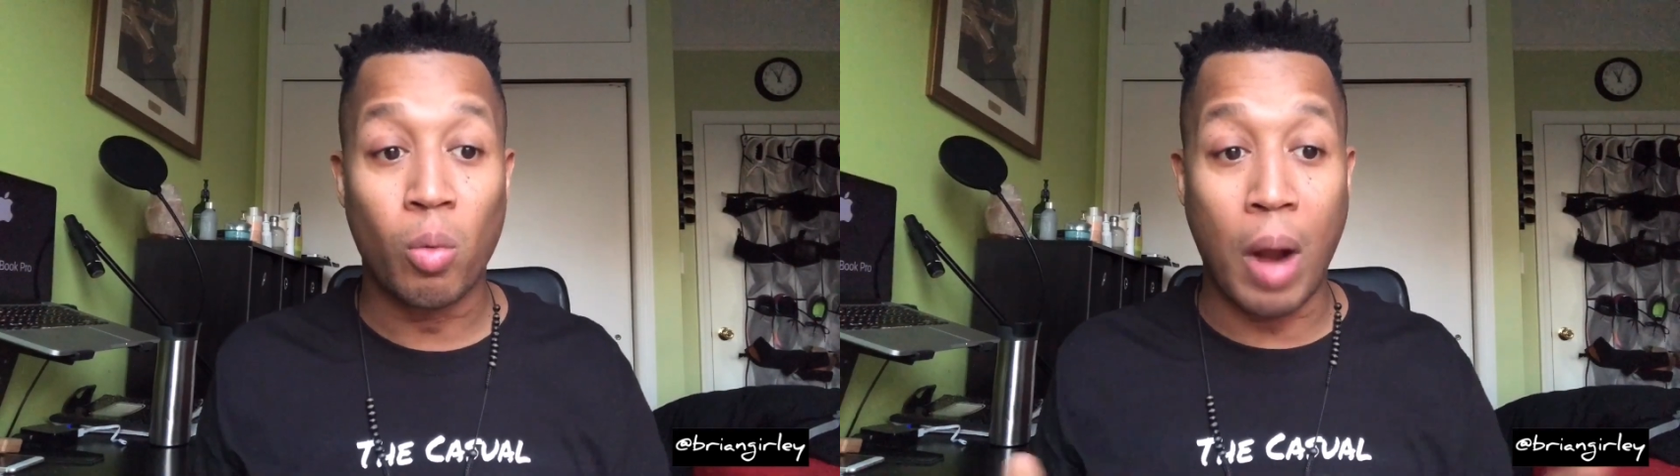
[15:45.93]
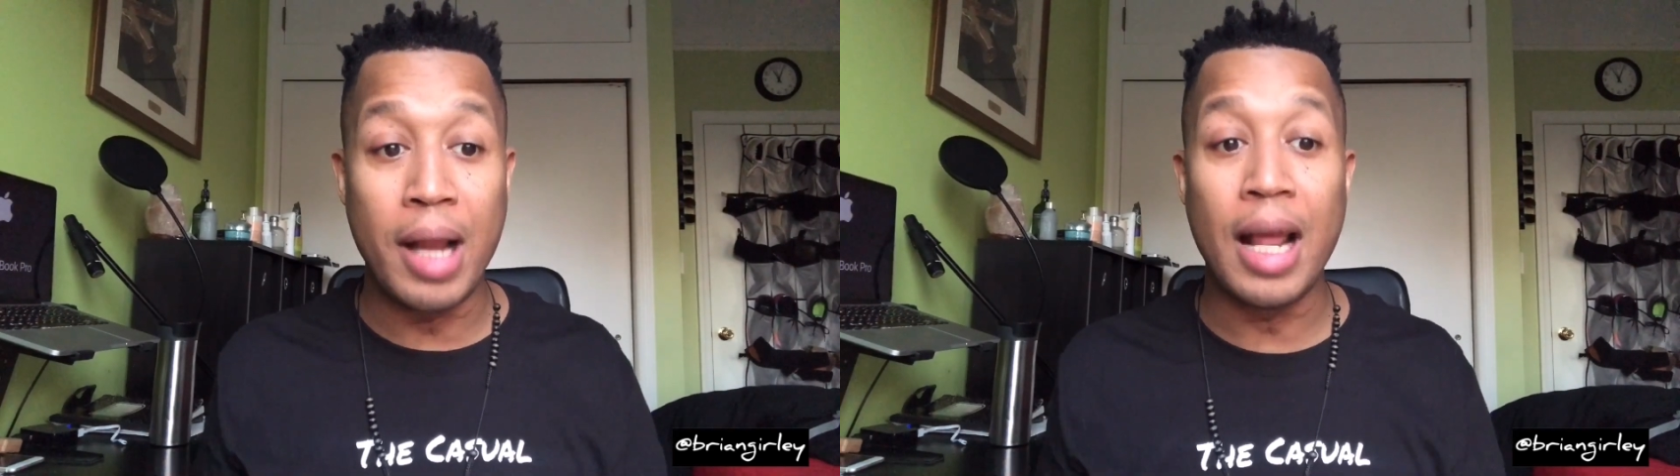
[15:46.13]

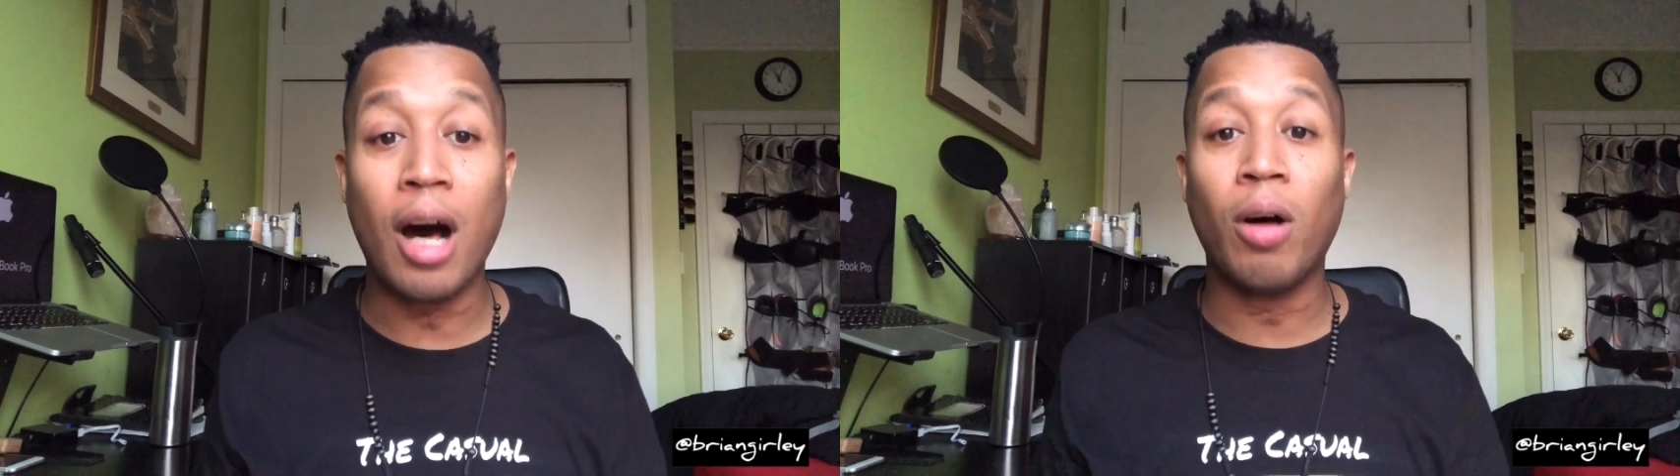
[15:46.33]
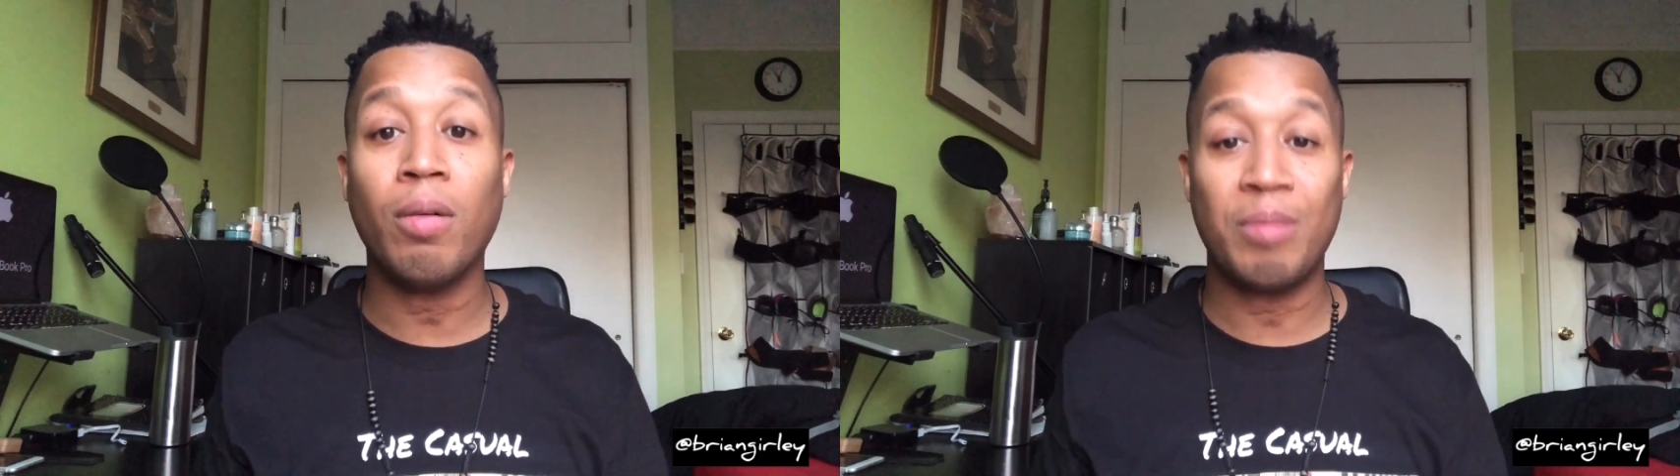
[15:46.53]
Right
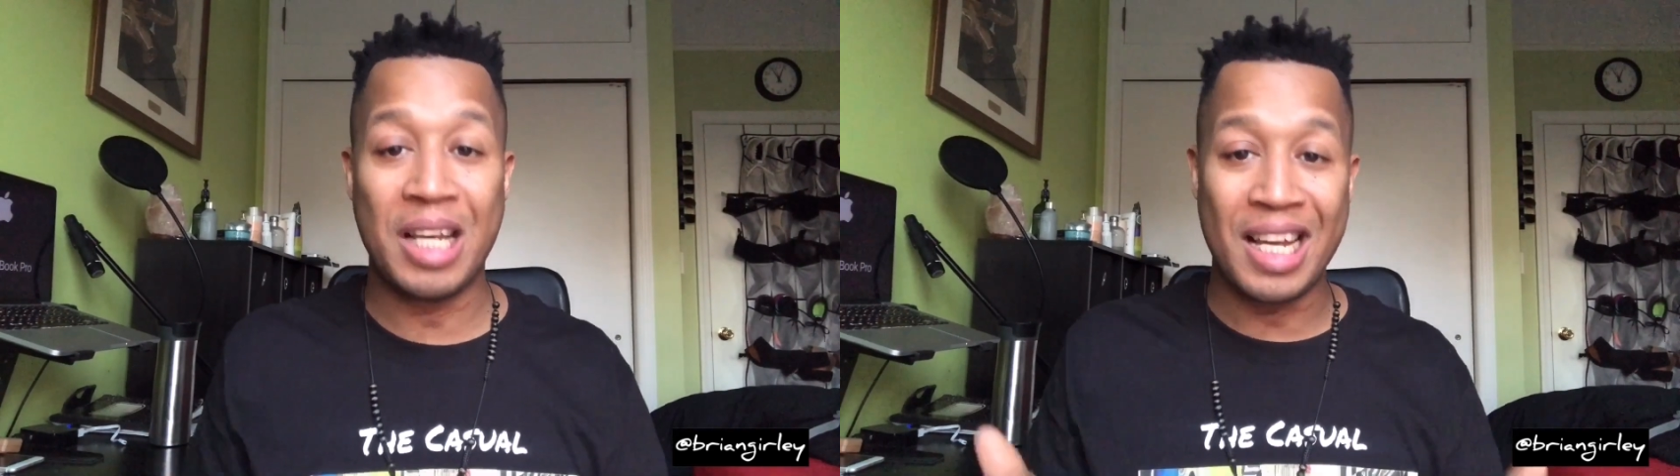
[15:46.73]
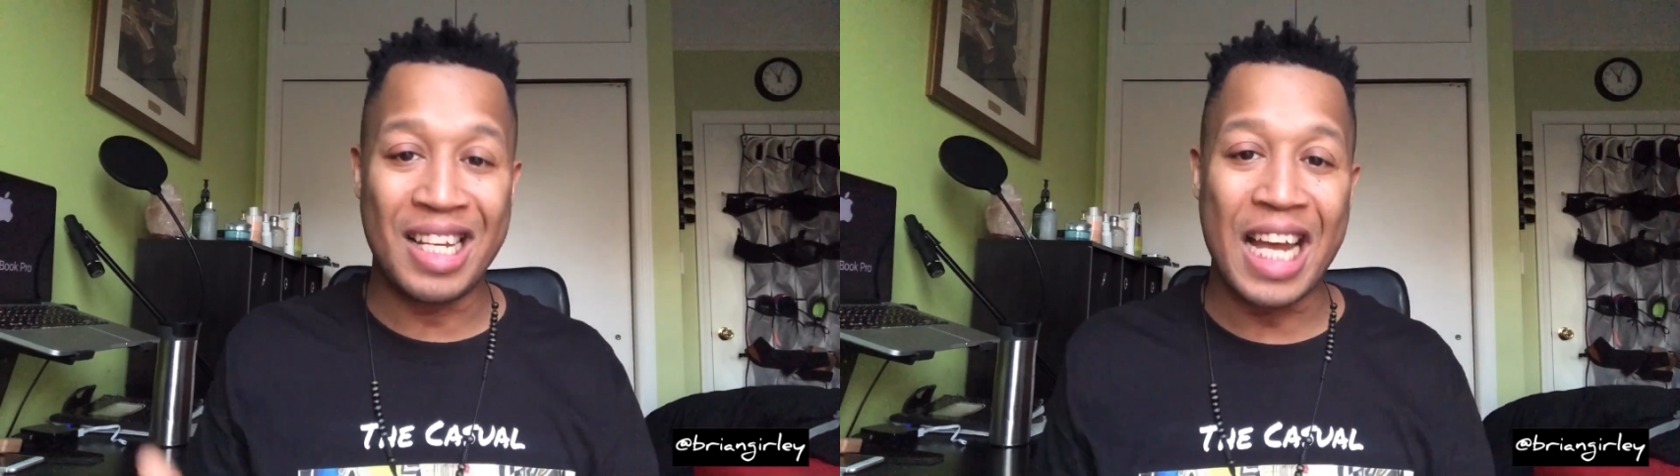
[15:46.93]
now,
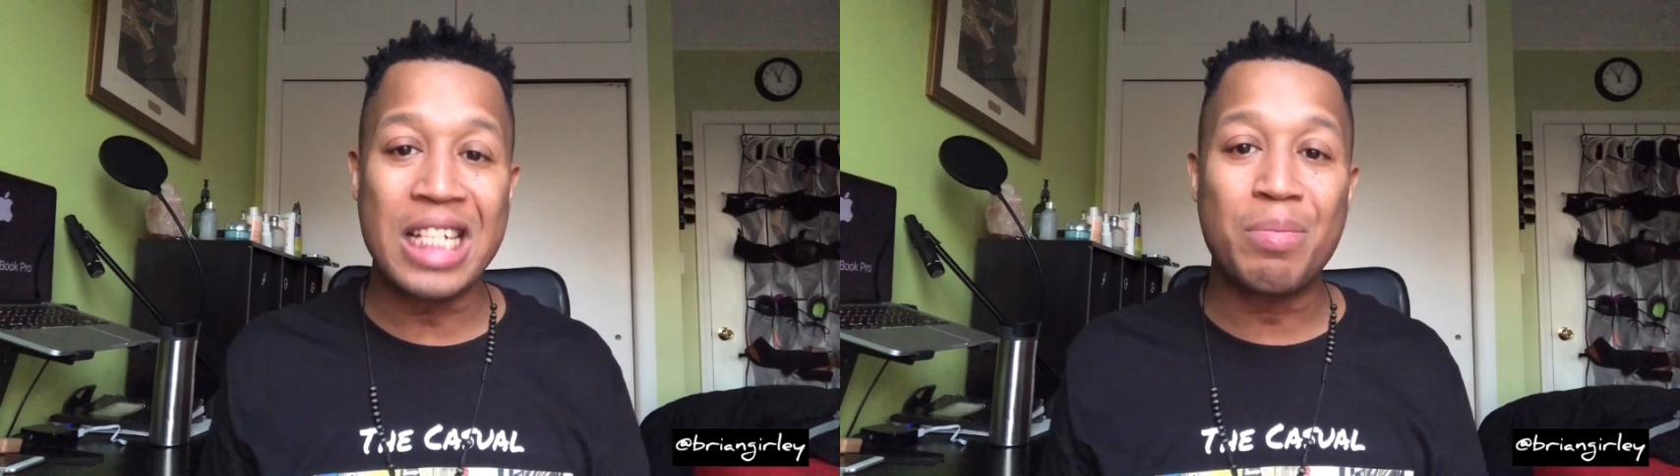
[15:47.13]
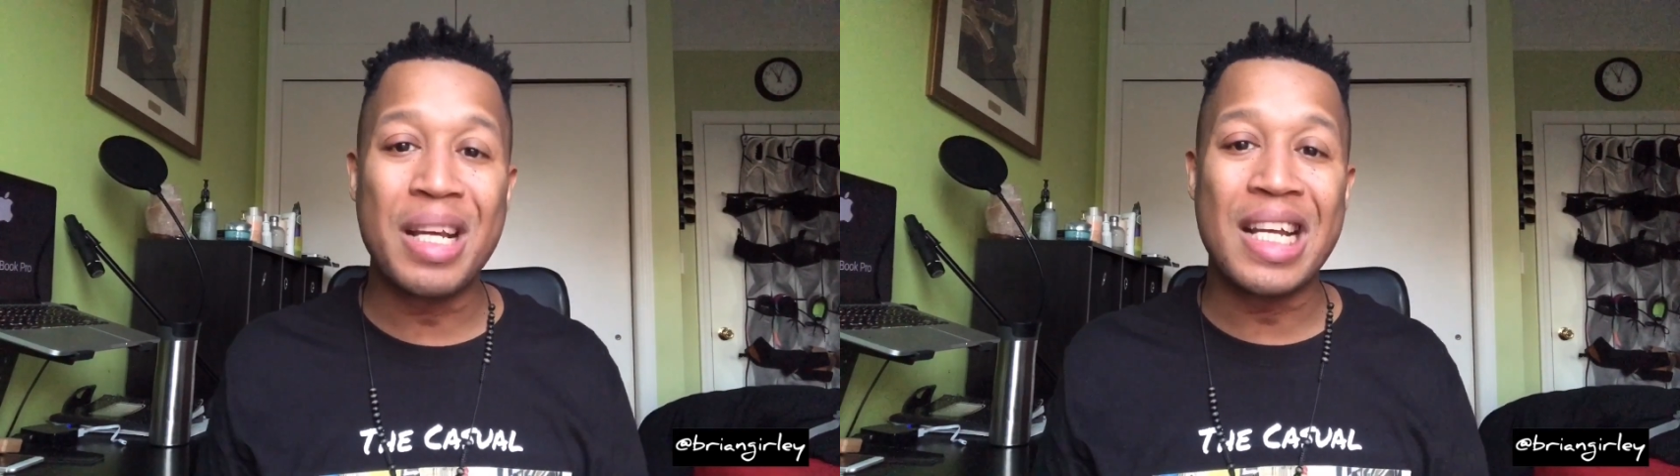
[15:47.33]
the
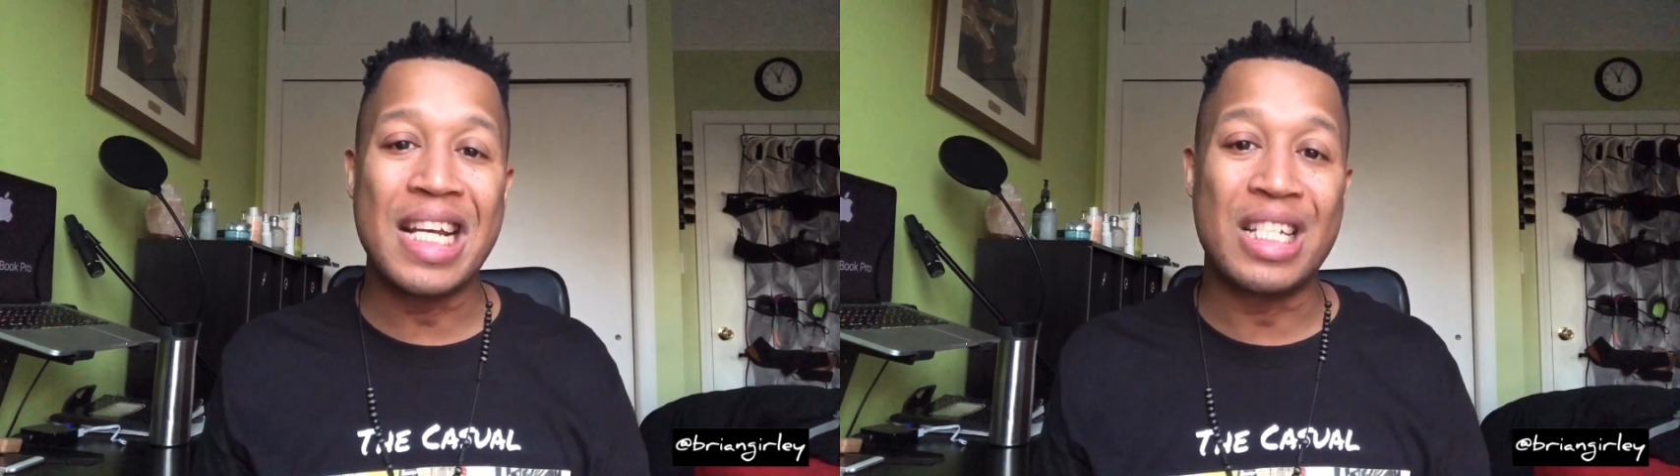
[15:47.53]
engagement